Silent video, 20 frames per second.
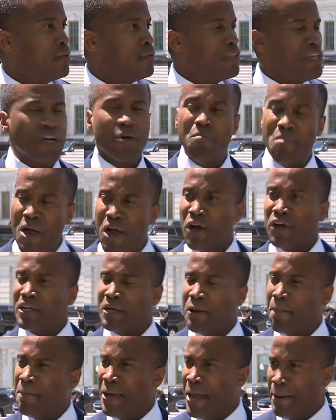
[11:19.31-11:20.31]
The
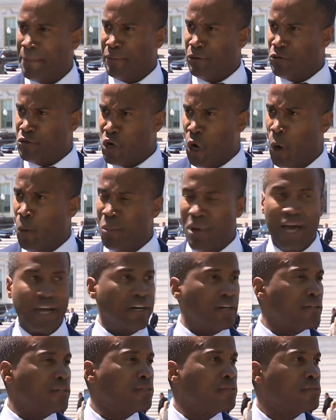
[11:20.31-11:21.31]
American people know better.